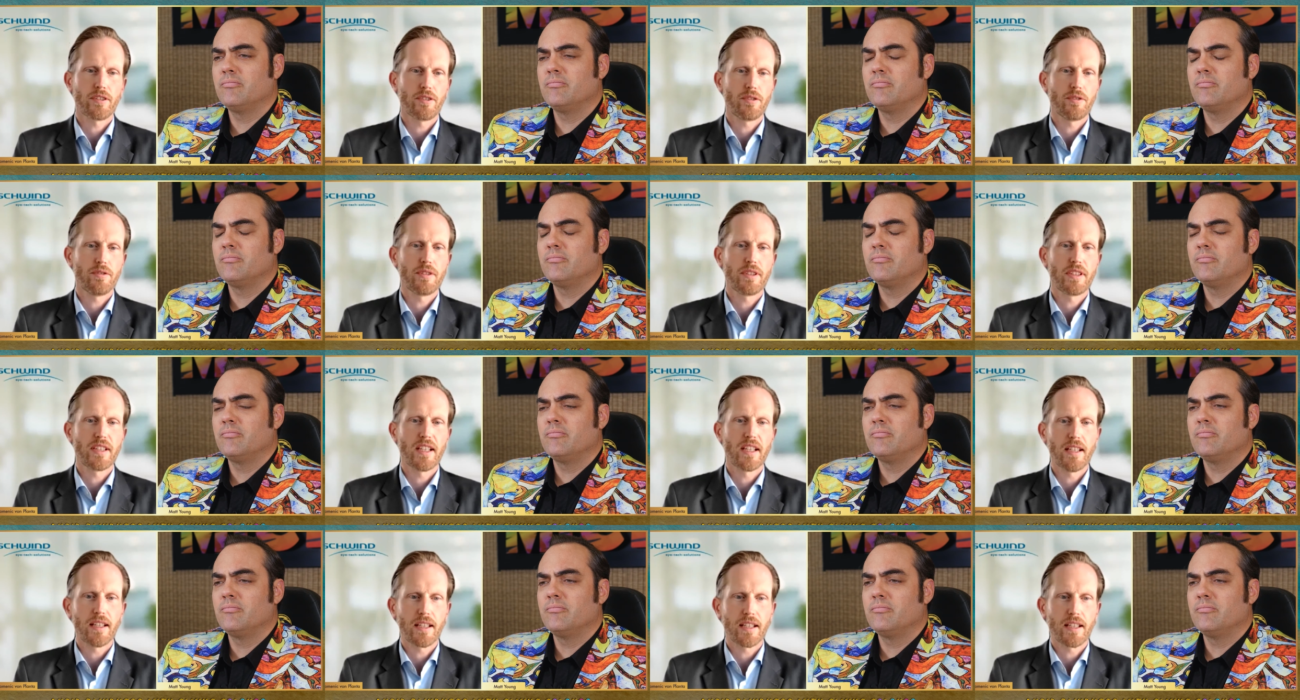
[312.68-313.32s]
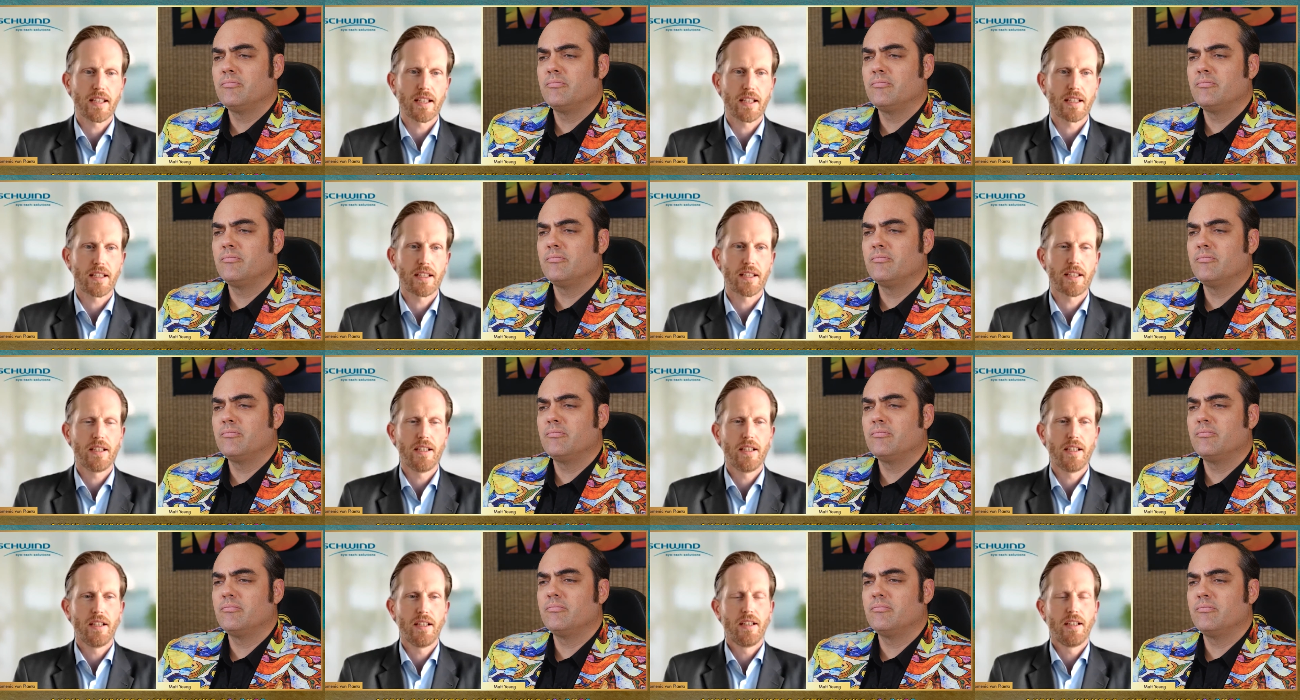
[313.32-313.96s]
Speaker 1: to take
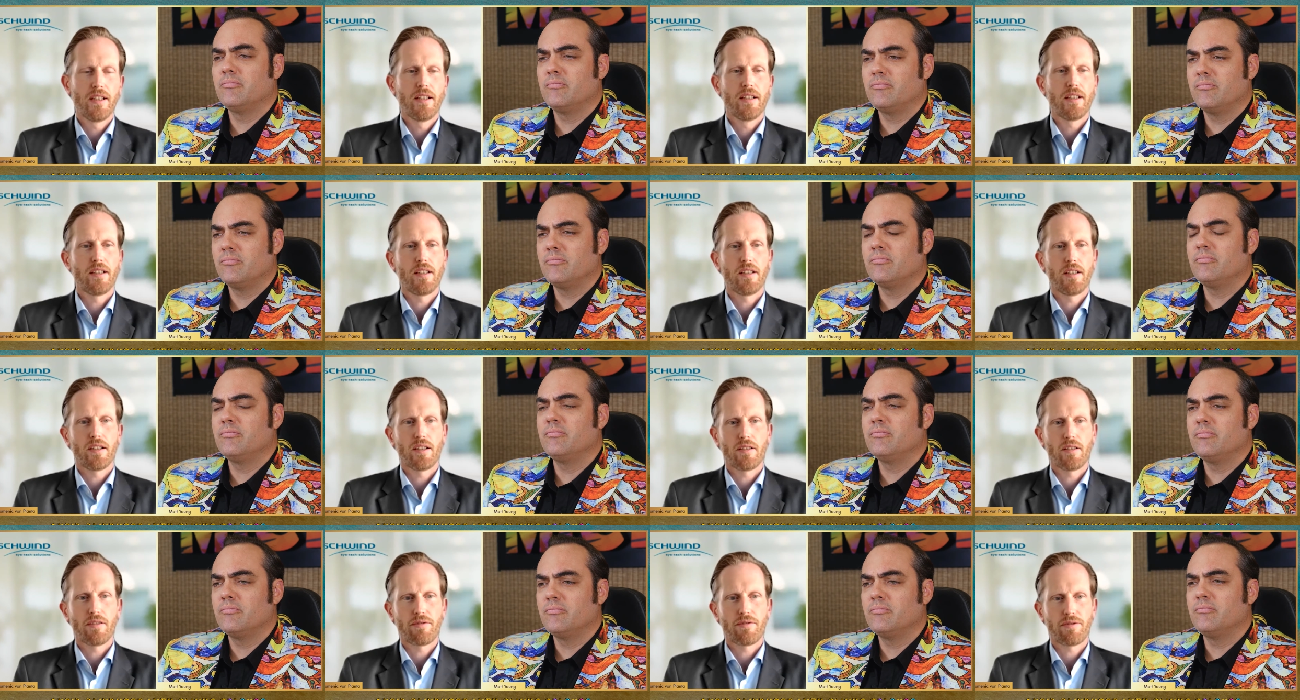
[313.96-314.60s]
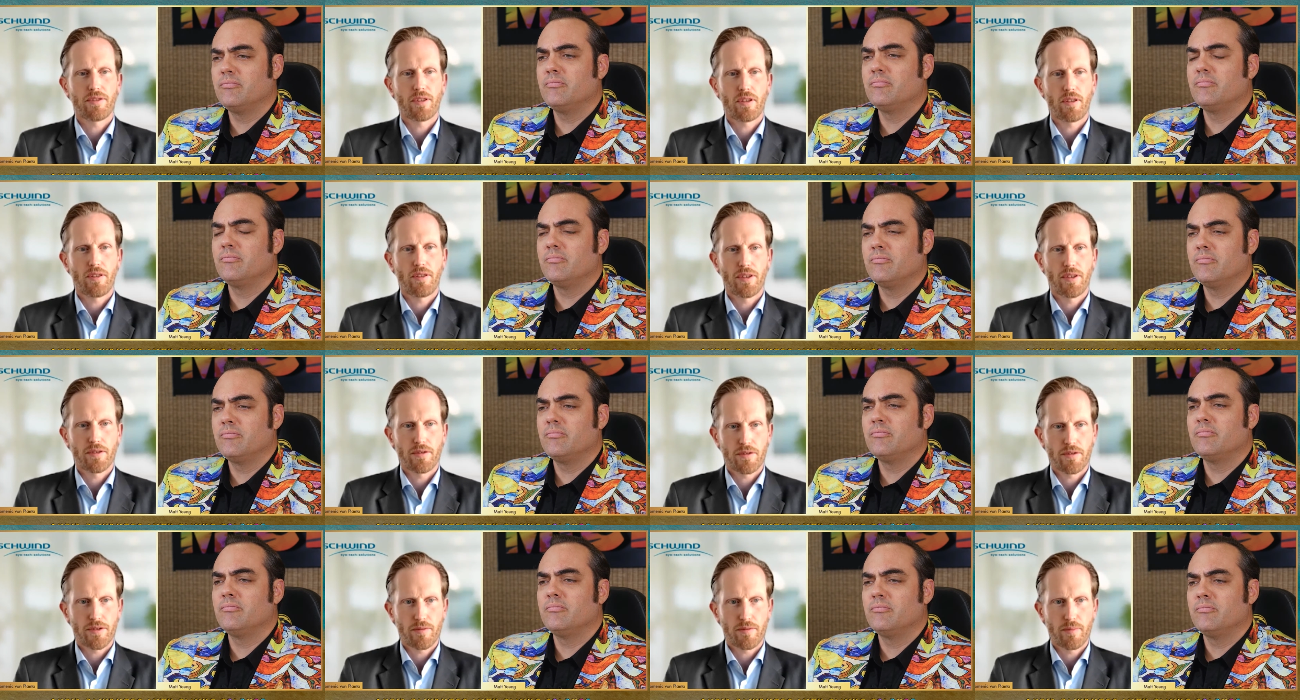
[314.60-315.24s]
care uh, of all
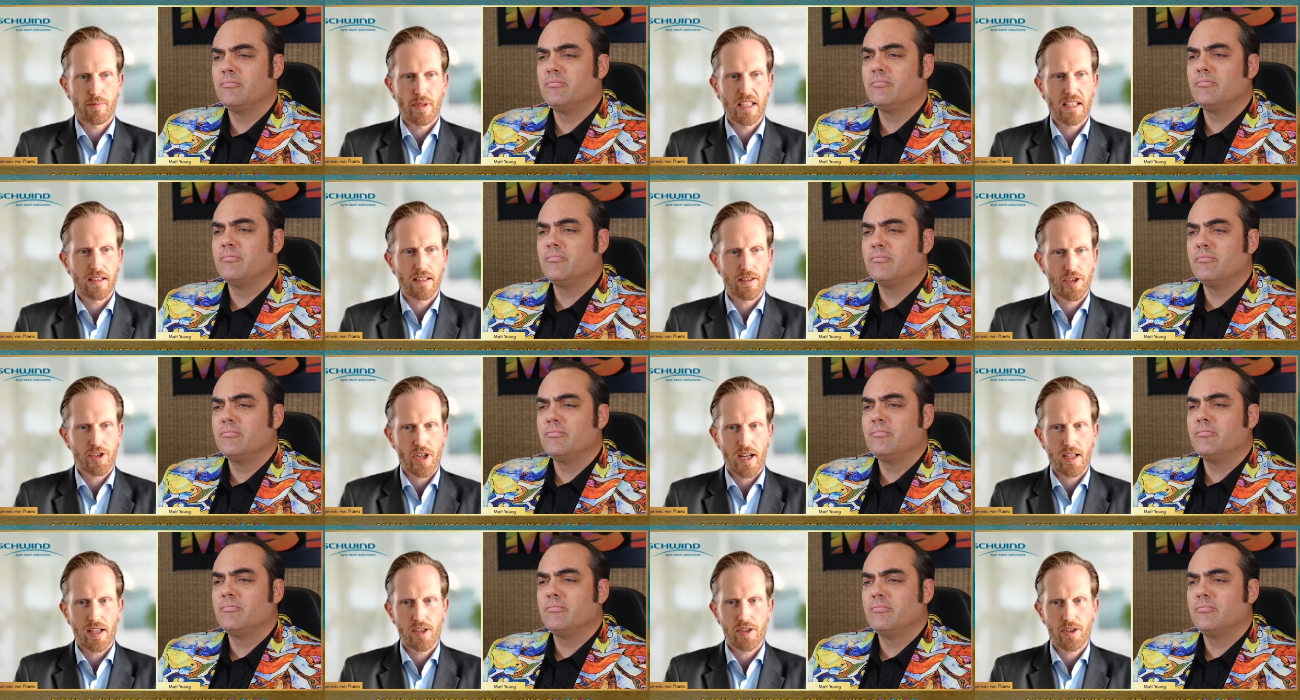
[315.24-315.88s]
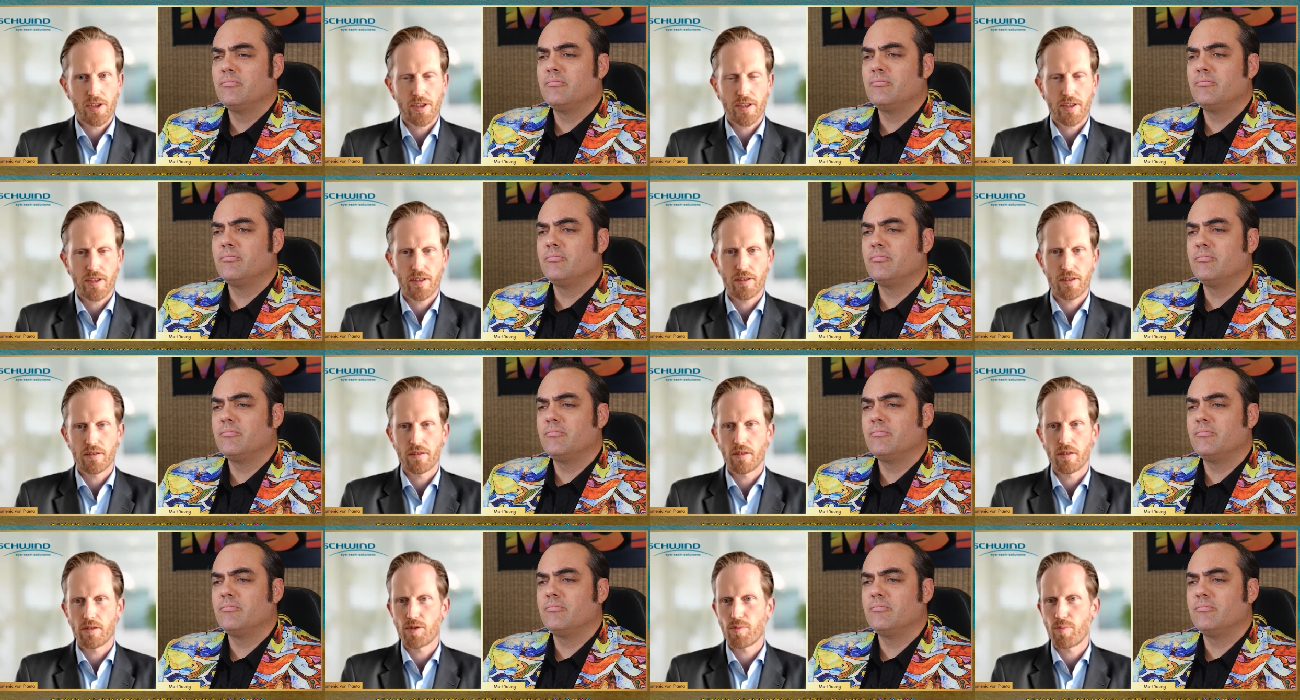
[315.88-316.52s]
those medical challenges.
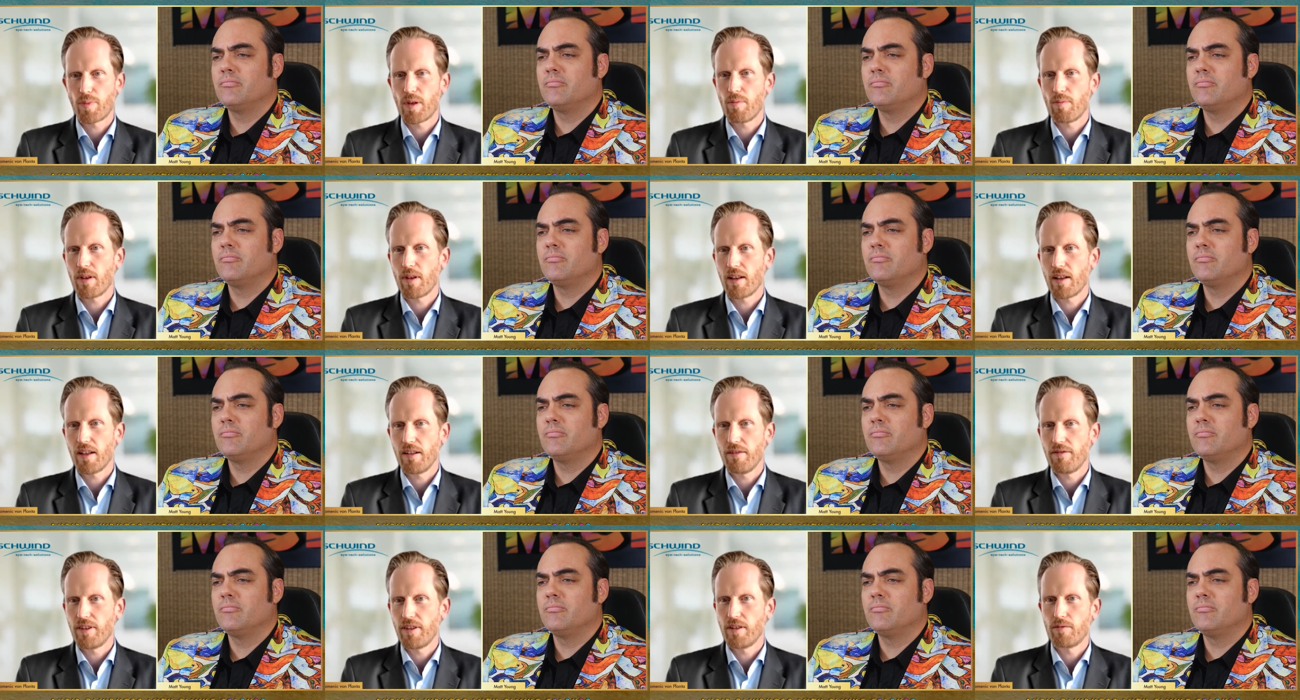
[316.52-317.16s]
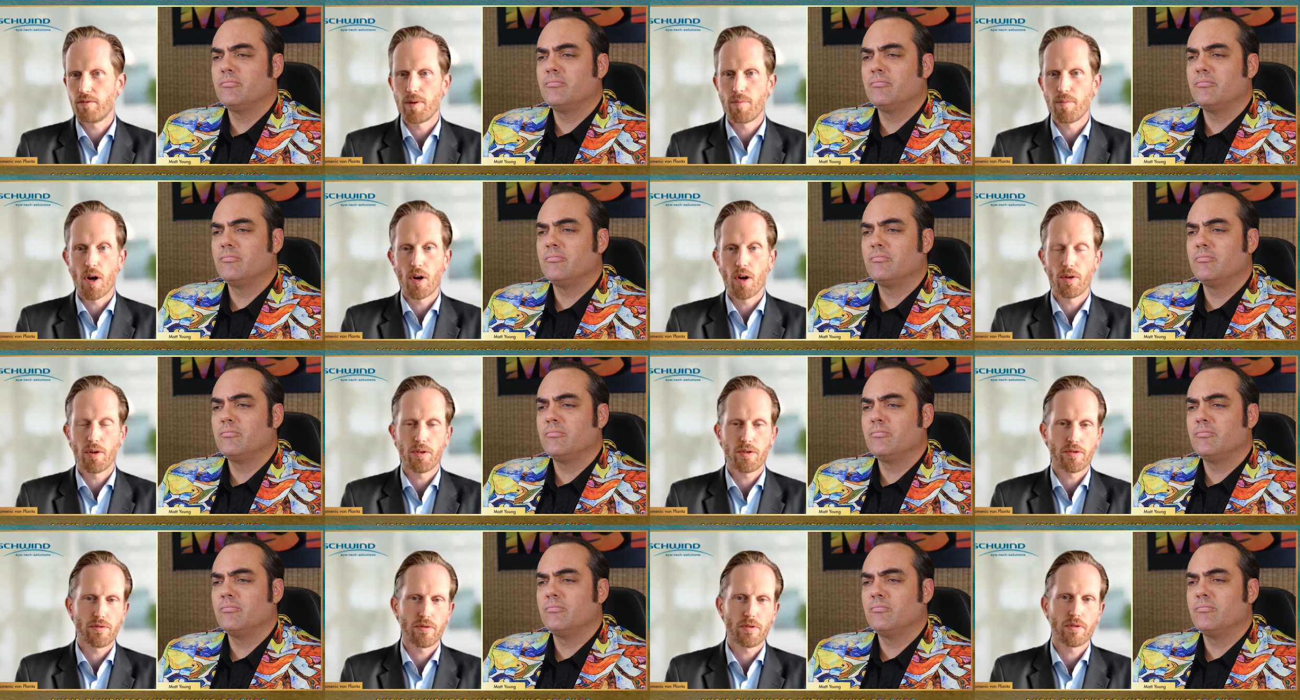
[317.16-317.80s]
Those people live in
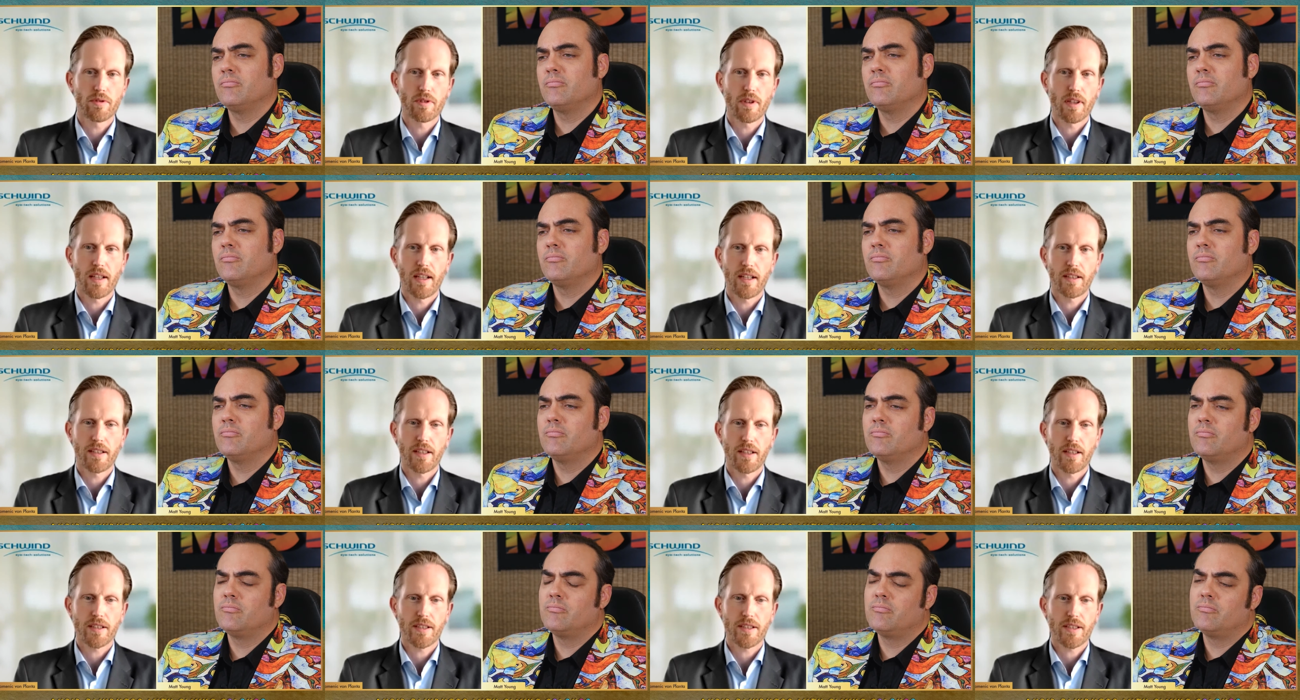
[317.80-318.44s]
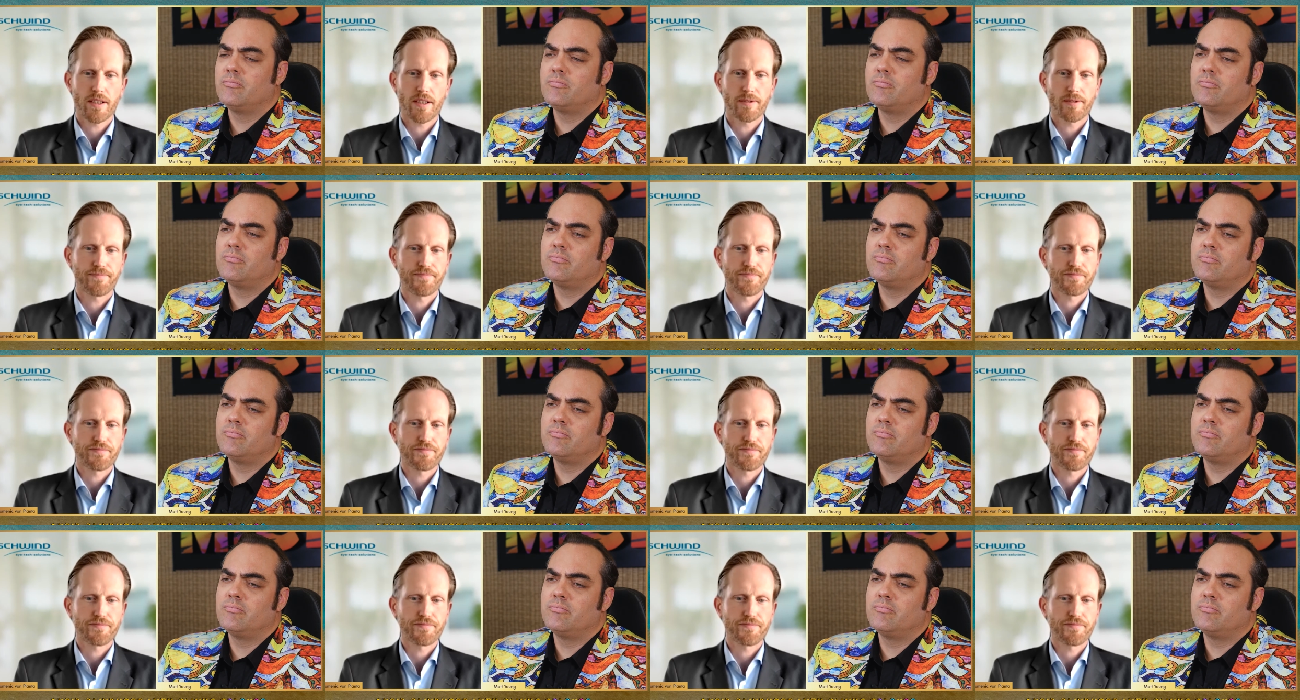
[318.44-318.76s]
remote rural areas,